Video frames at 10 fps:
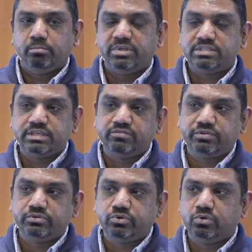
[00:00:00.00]
But self
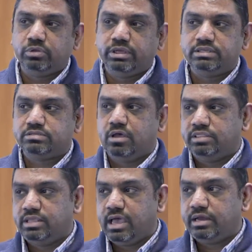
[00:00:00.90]
control is
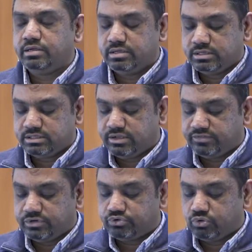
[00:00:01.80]
not that.
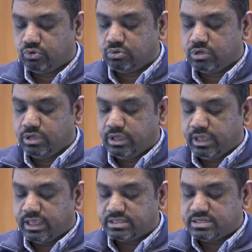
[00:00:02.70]
Self control
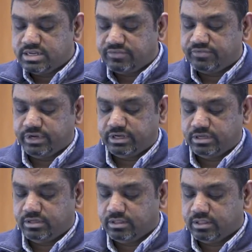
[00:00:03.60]
is different
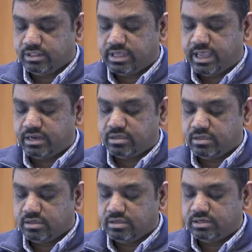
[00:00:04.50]
than
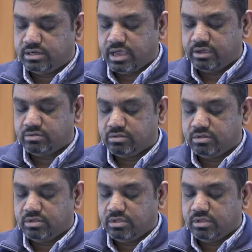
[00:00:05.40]
denial.
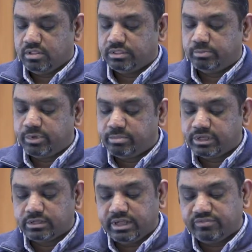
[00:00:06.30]
The
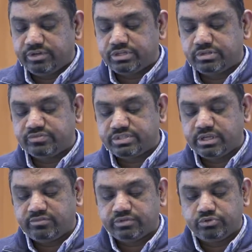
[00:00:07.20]
biblical definition of
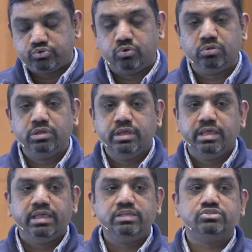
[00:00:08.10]
self control
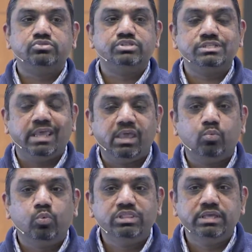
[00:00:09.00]
is to stay
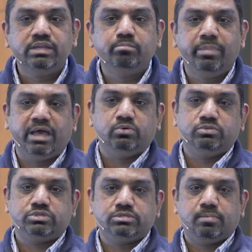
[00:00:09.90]
within
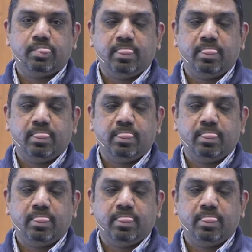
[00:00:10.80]
bounds.